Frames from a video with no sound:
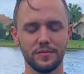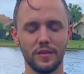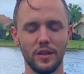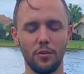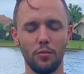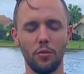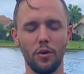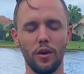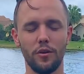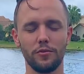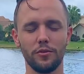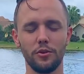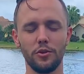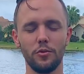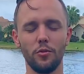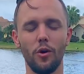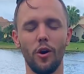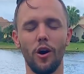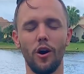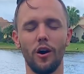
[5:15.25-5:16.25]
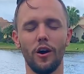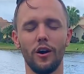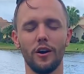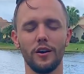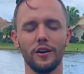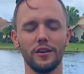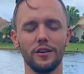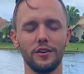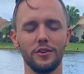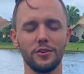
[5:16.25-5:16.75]
And wherever you
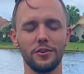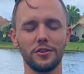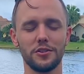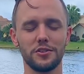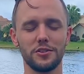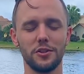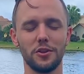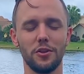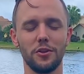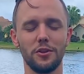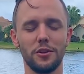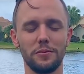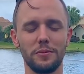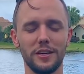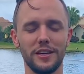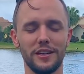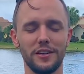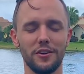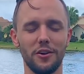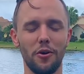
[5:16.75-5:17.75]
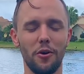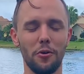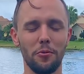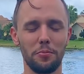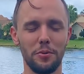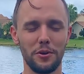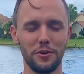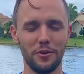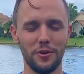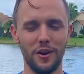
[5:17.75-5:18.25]
are, you can slowly begin to
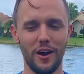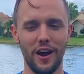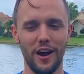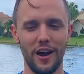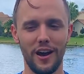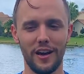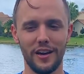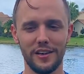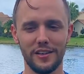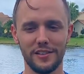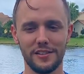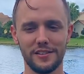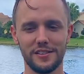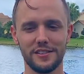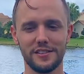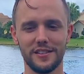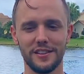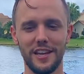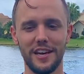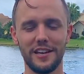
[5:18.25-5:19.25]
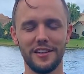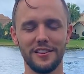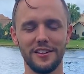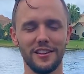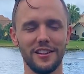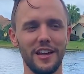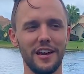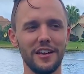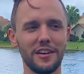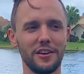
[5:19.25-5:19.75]
open your eyes, letting the
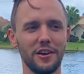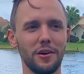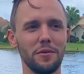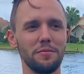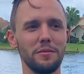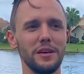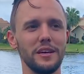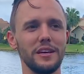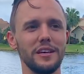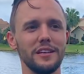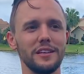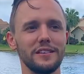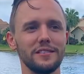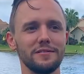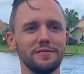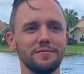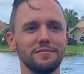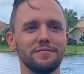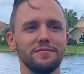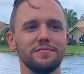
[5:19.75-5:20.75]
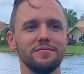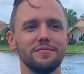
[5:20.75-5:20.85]
light come in,